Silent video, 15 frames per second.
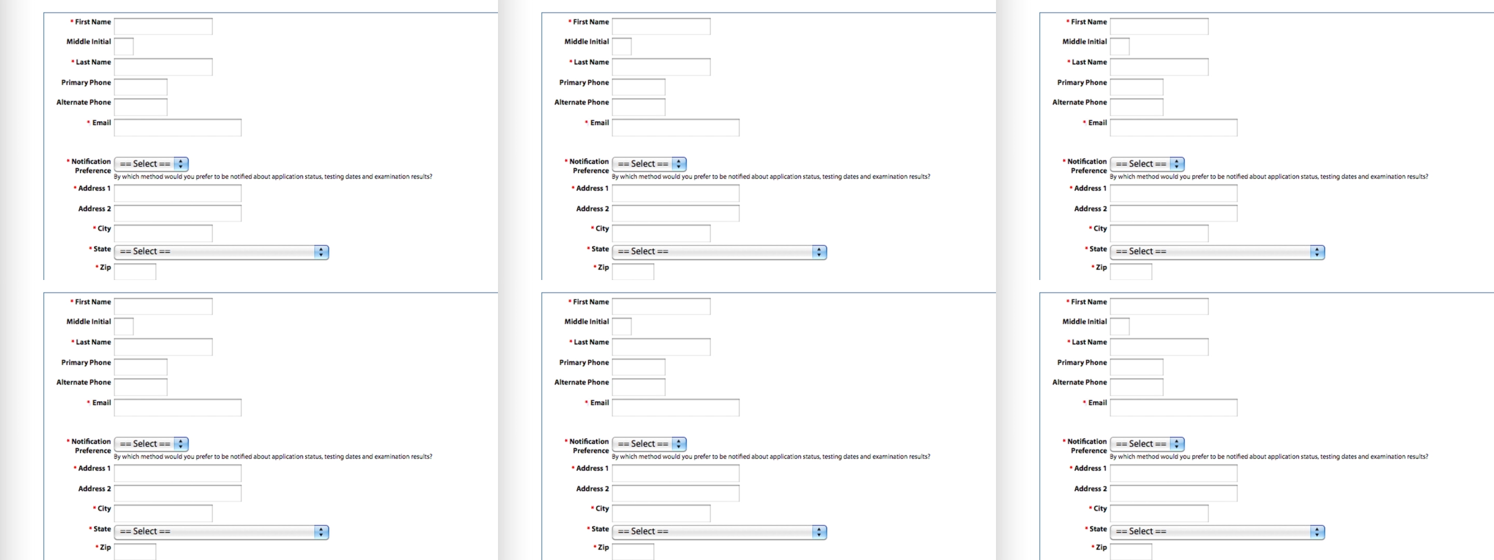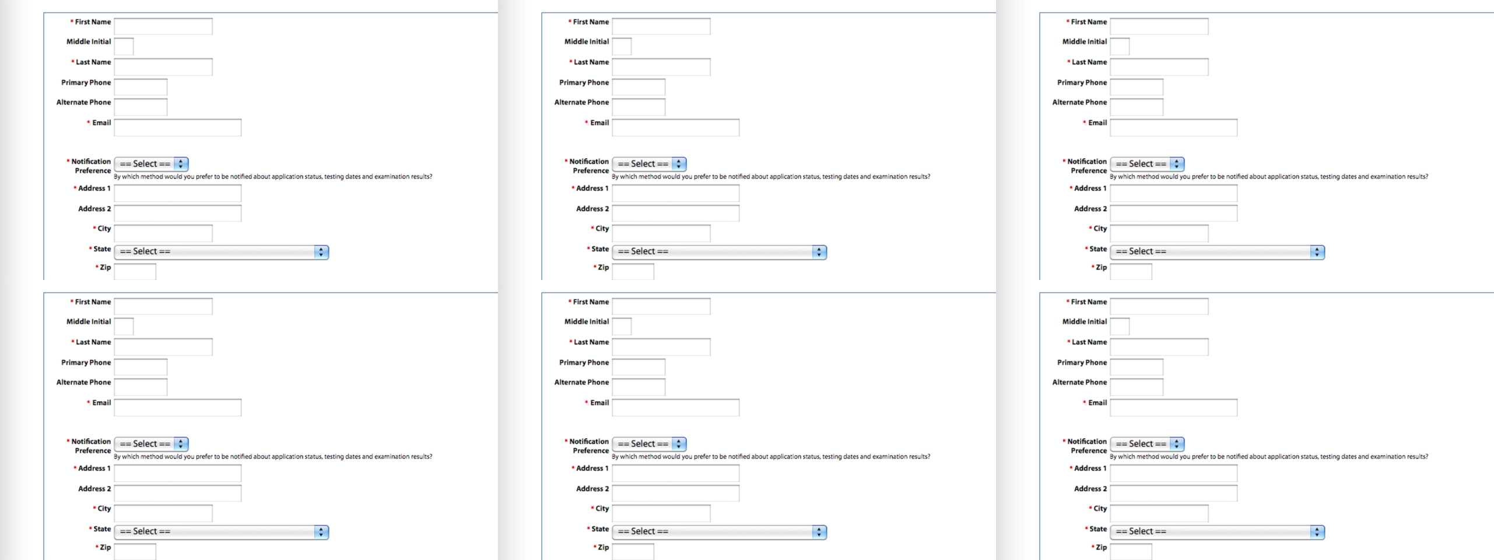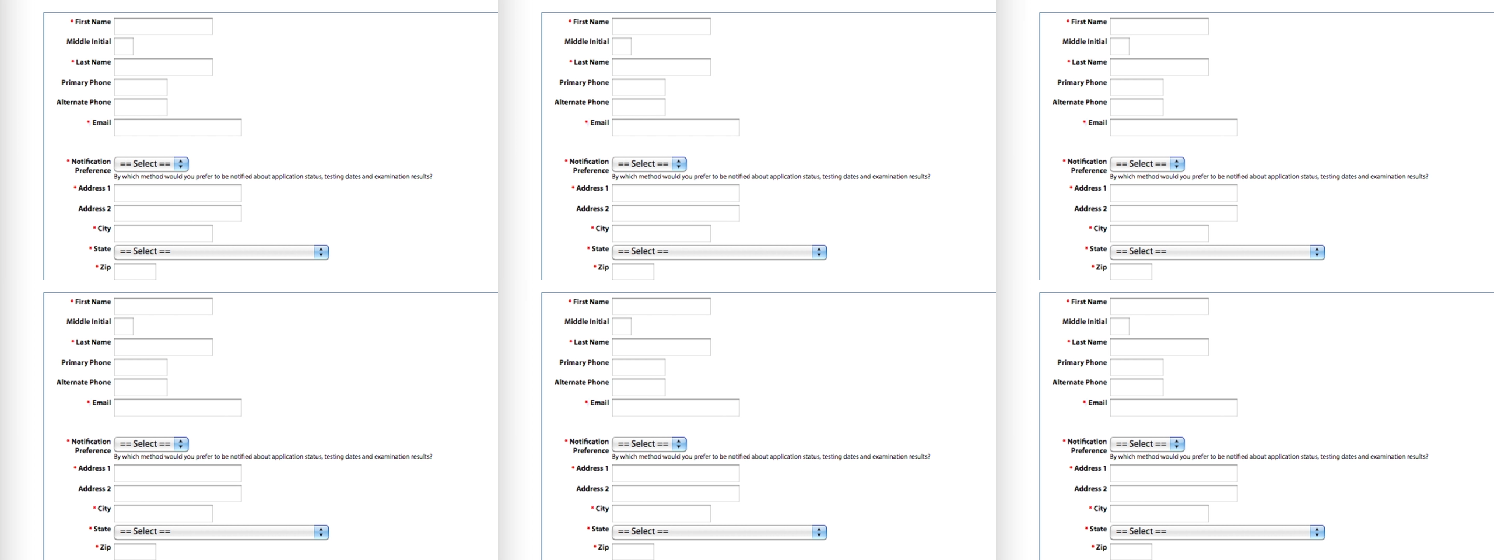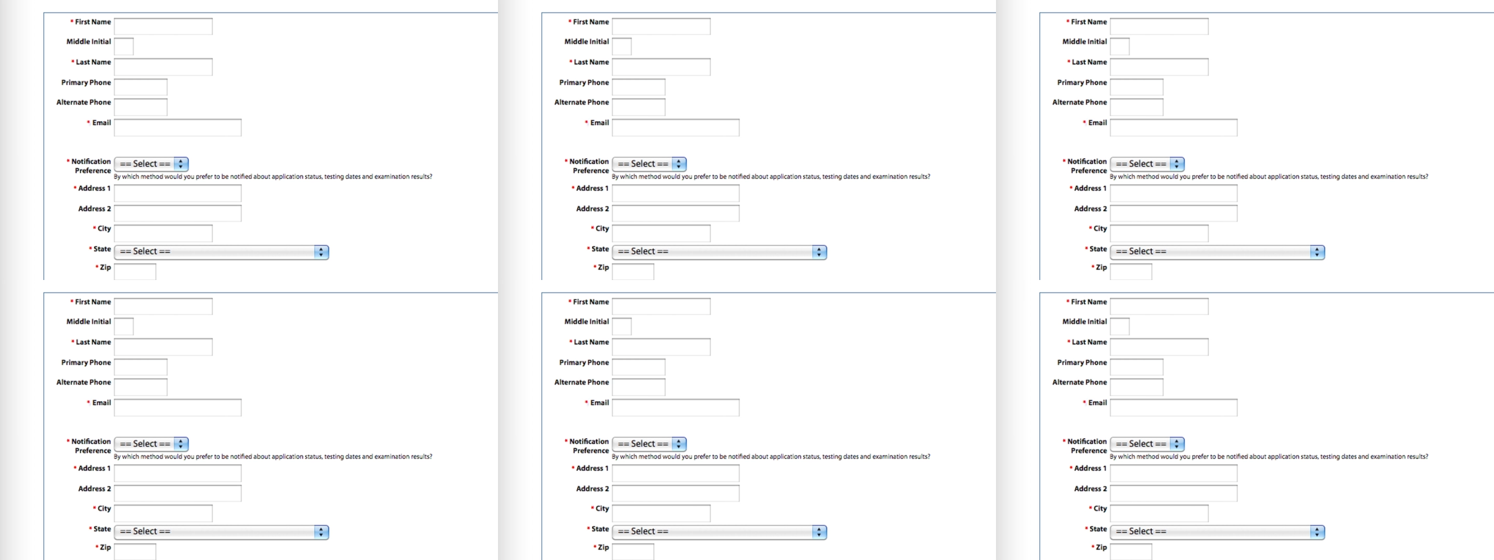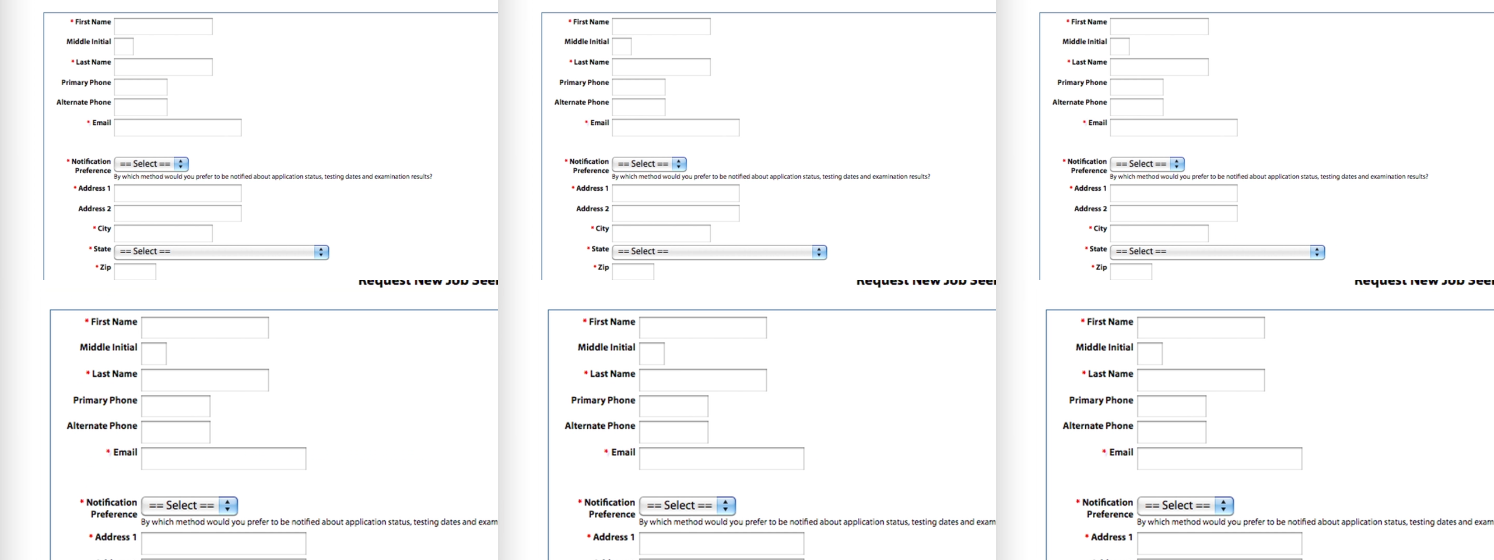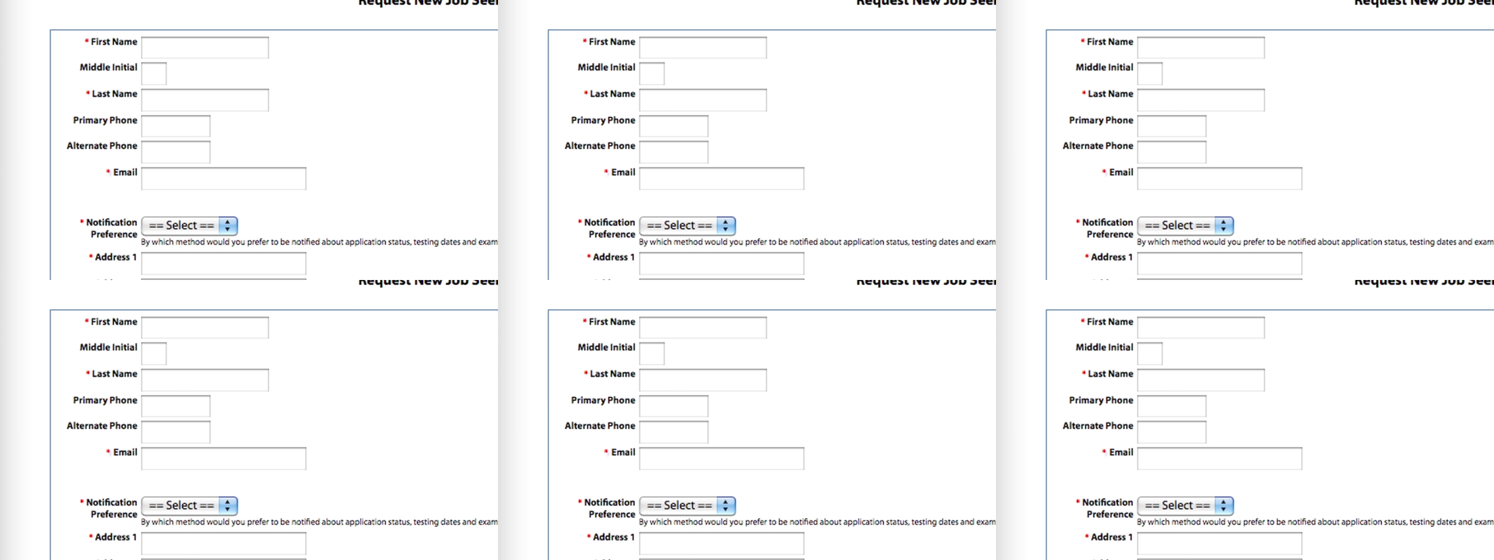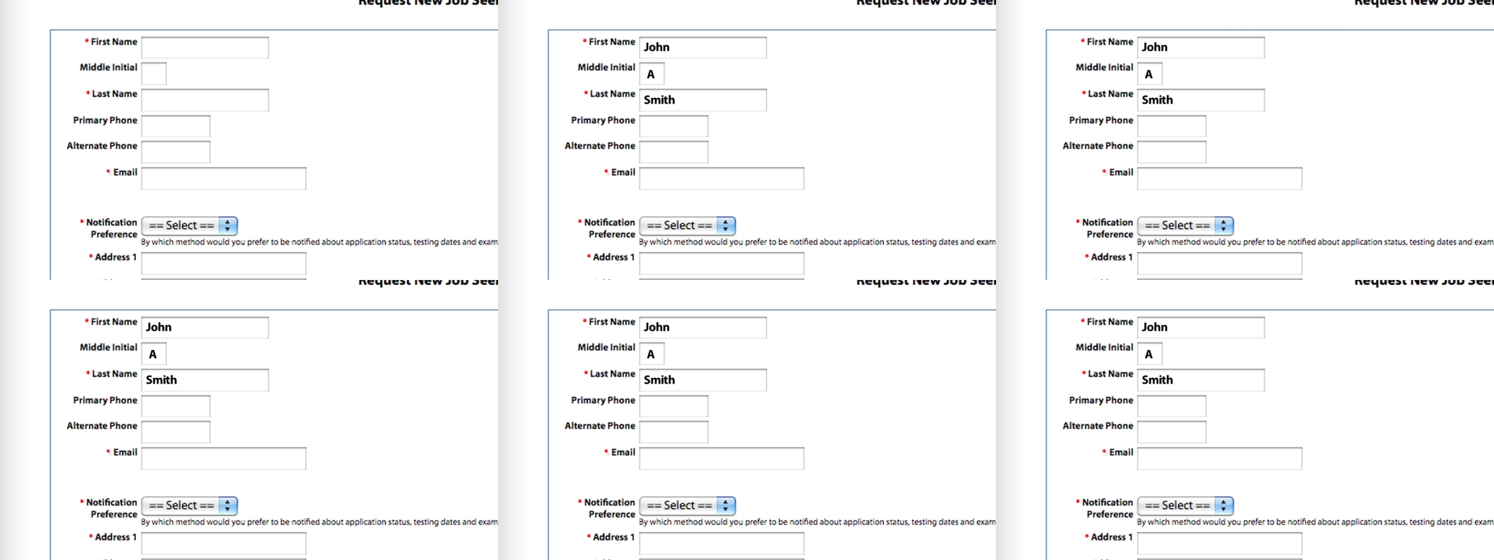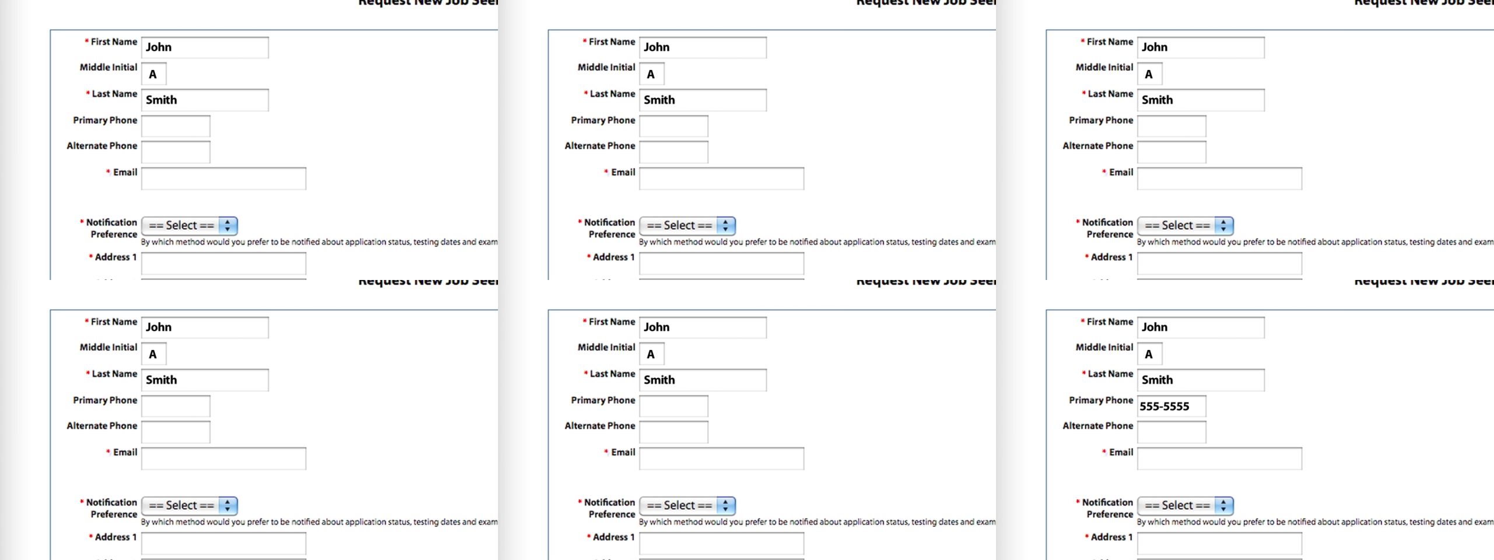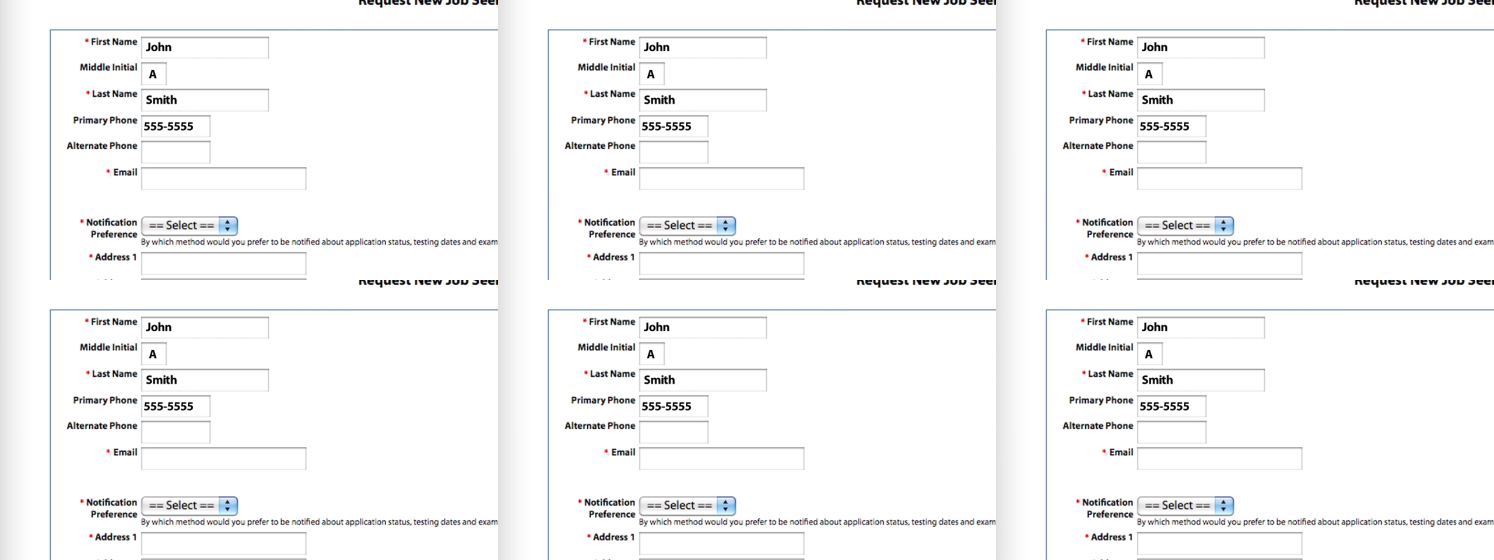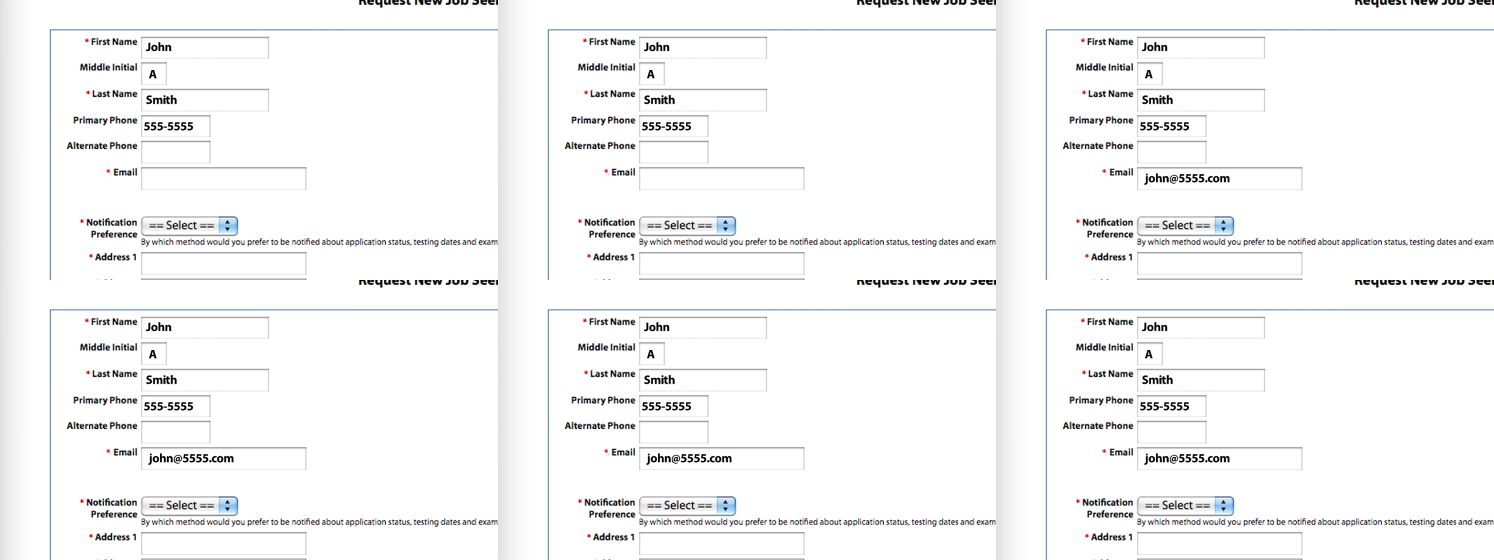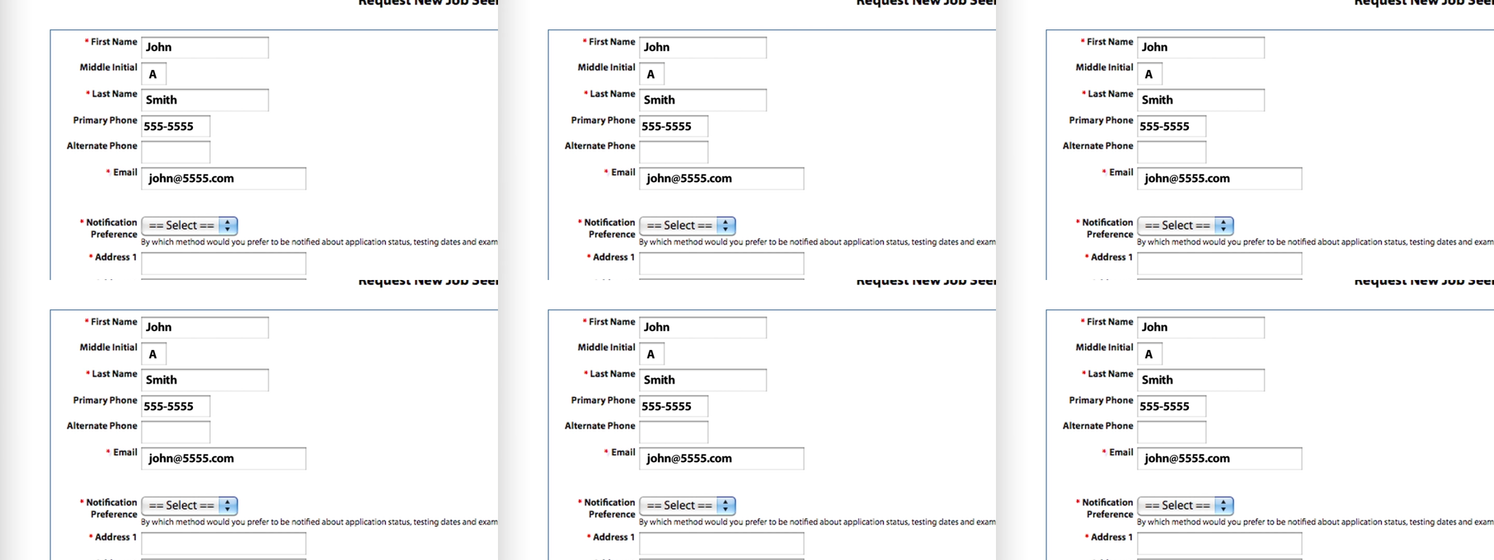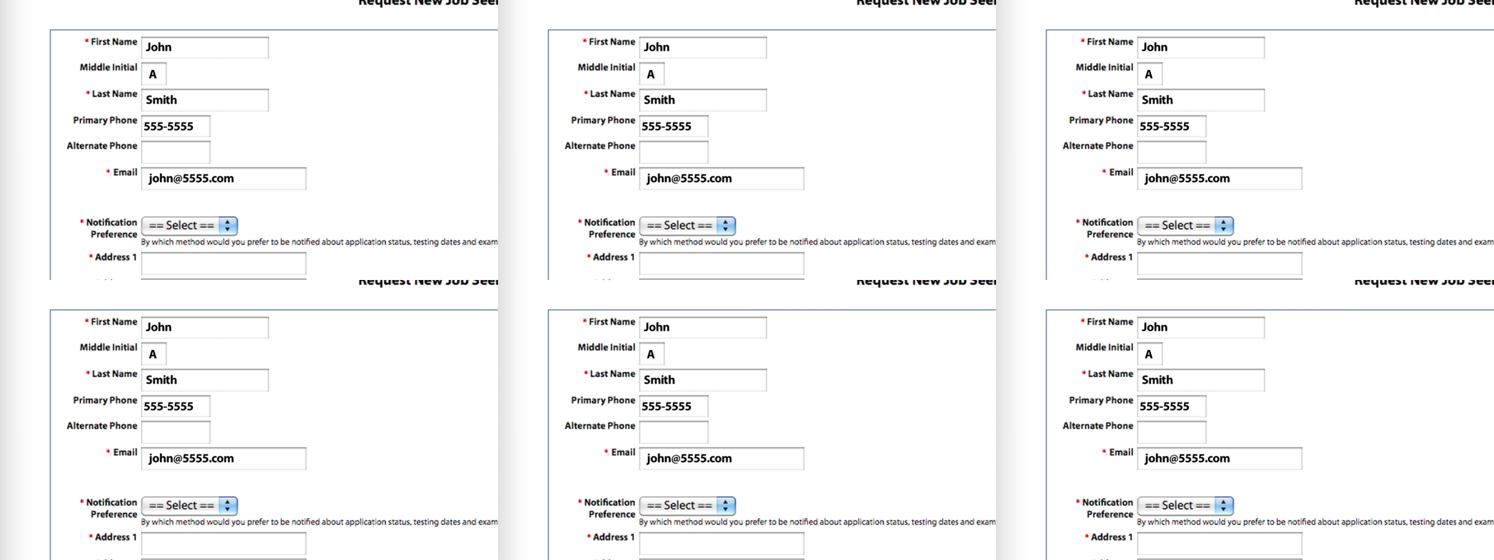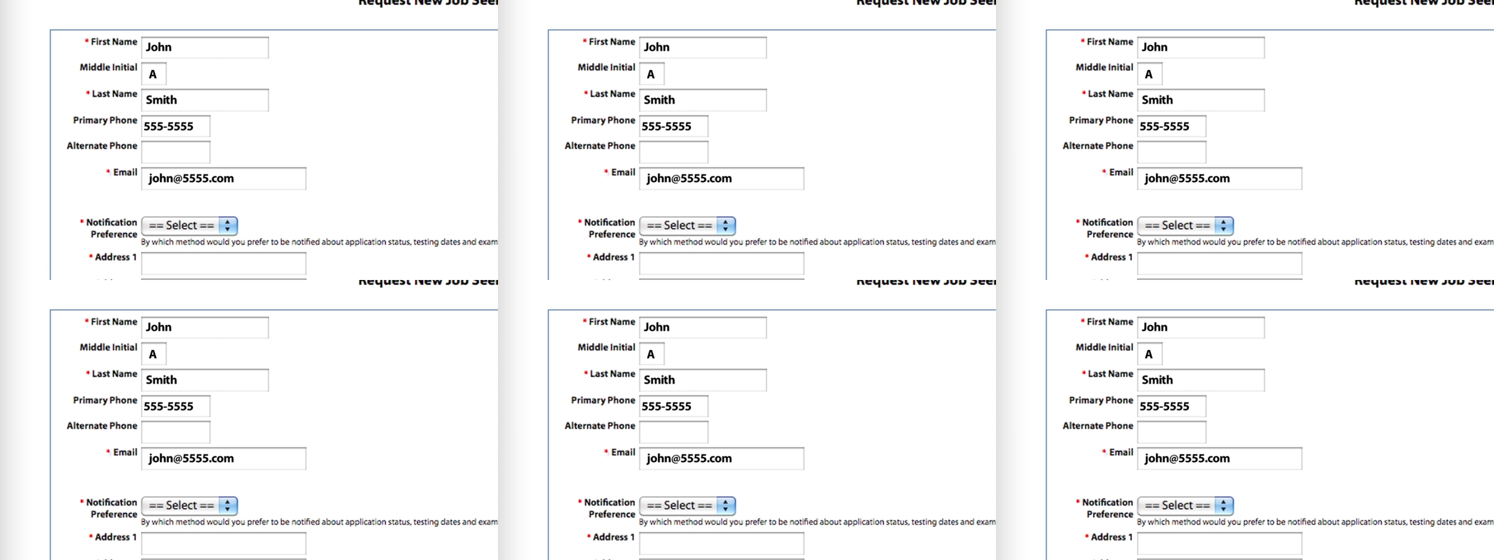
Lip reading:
(no speaker visible)